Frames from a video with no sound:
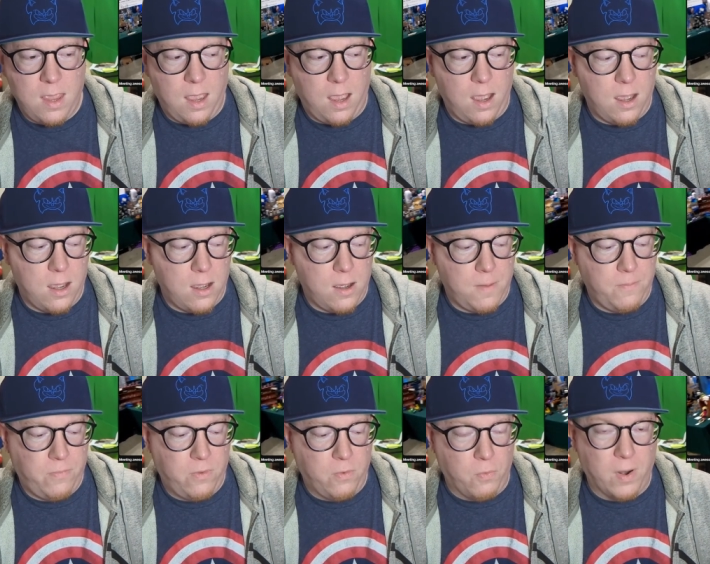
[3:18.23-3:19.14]

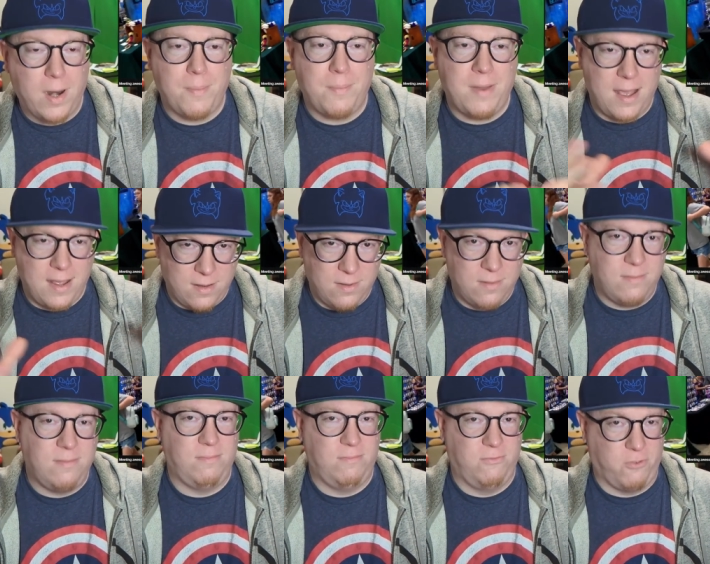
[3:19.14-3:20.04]
Um, when I'm not
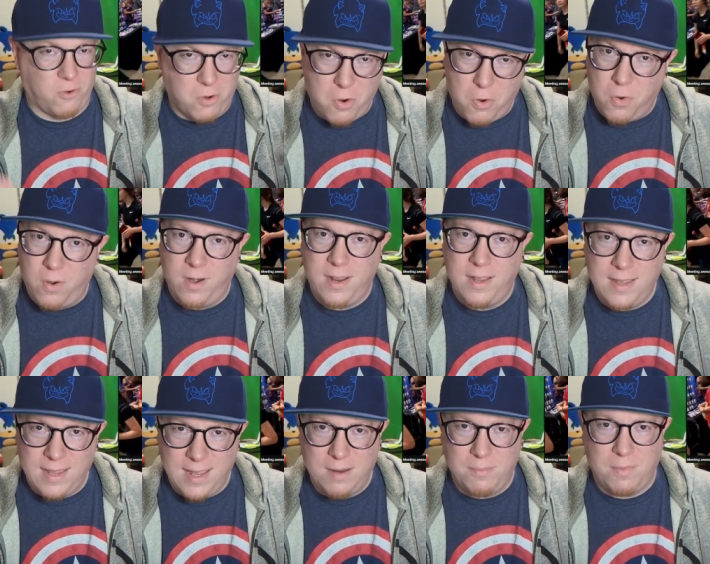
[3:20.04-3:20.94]

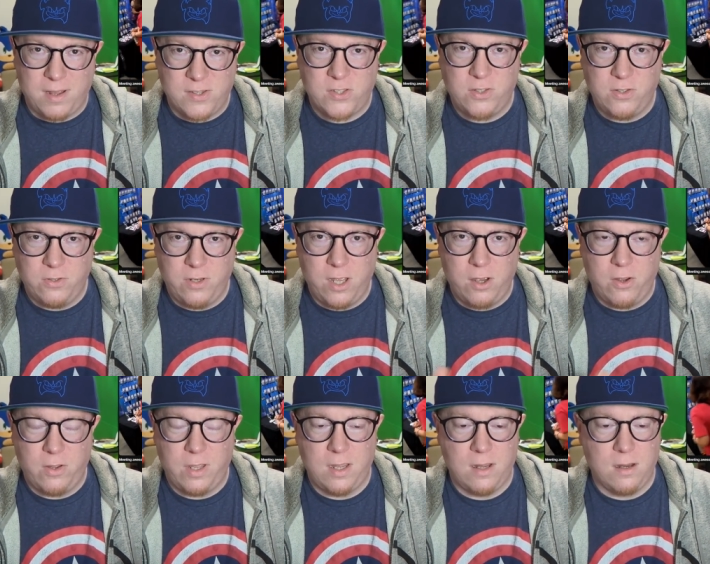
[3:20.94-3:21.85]
recording in my studio
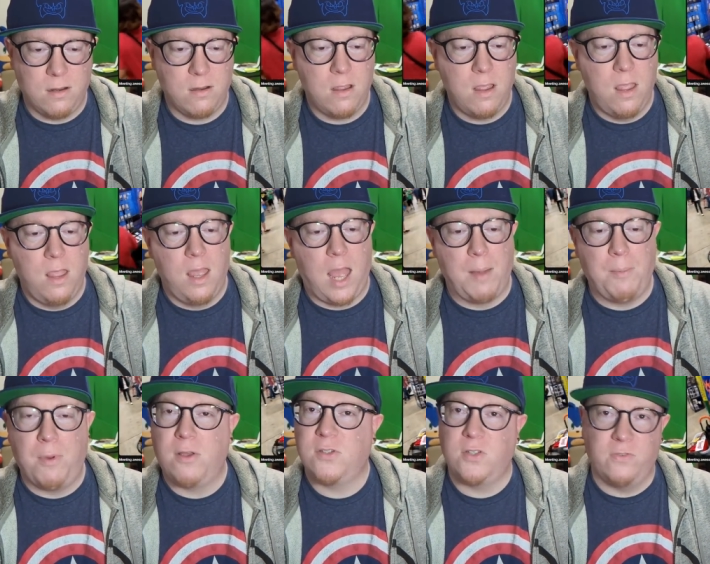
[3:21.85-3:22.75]
here, I'm
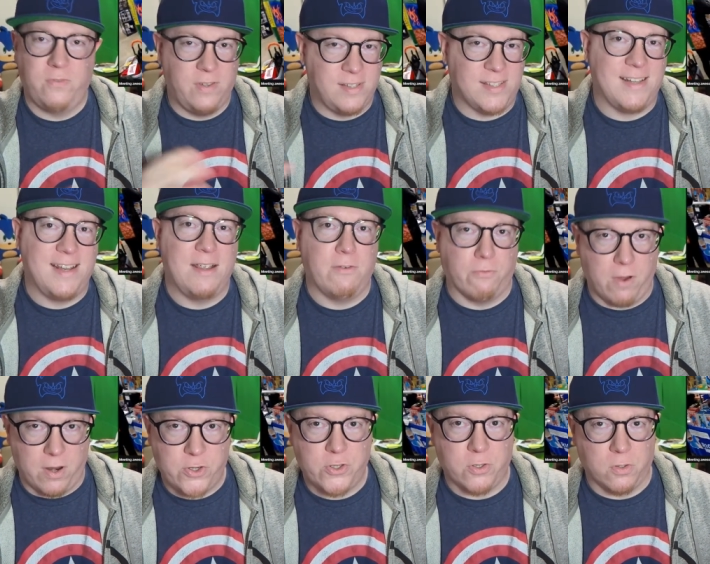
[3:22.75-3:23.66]
also visiting
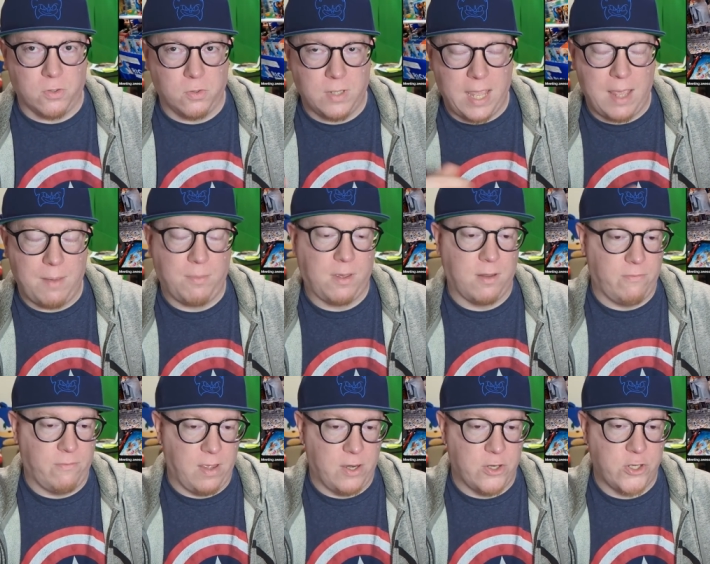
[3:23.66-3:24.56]
retro game
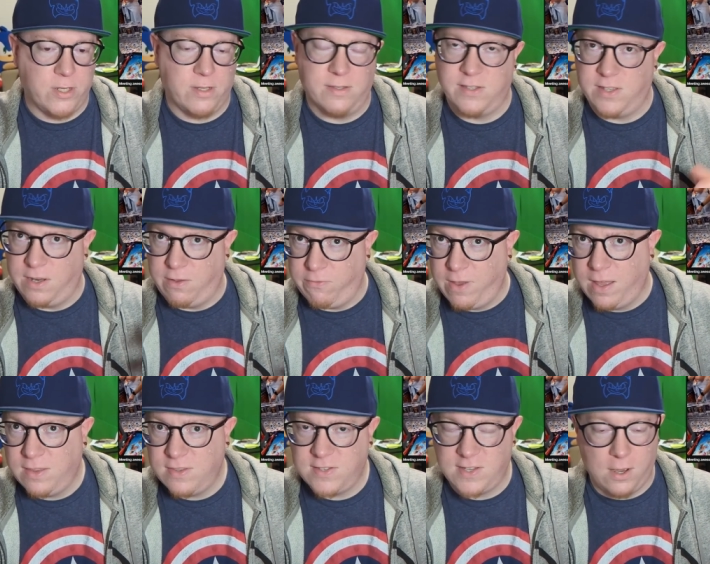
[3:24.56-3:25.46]
conventions and
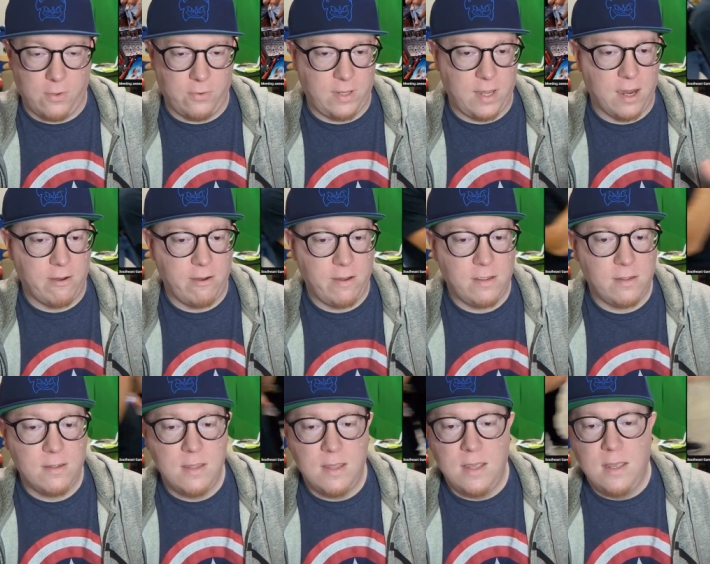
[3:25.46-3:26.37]
events out in the area.